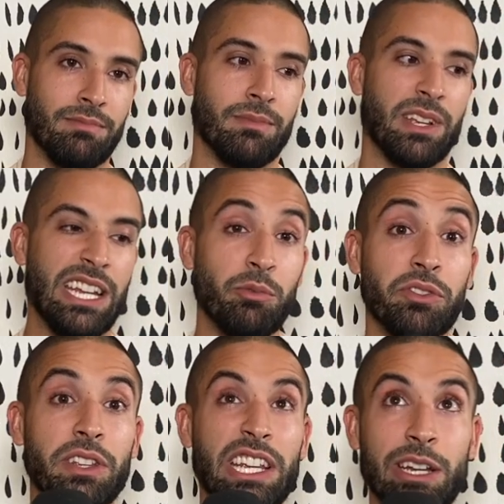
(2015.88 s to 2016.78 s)
He was
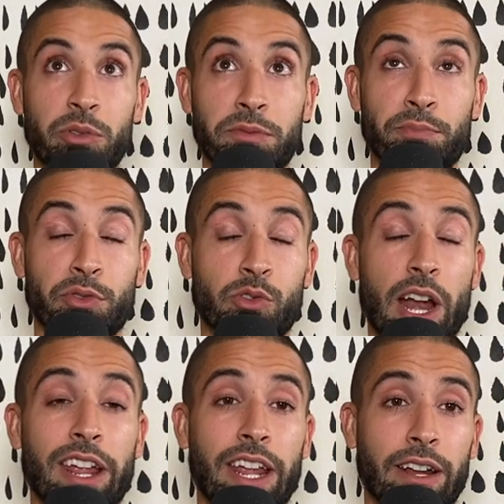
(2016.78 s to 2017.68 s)
he was
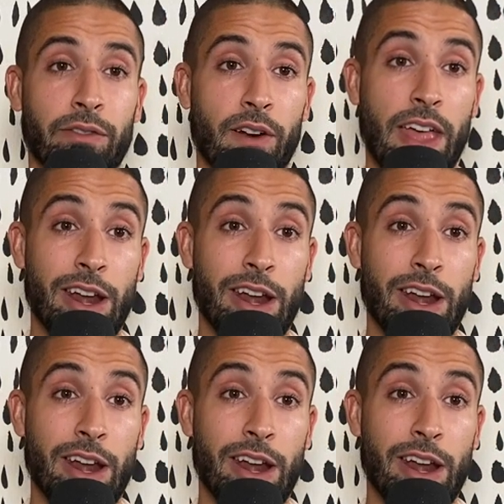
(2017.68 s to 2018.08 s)
praying for that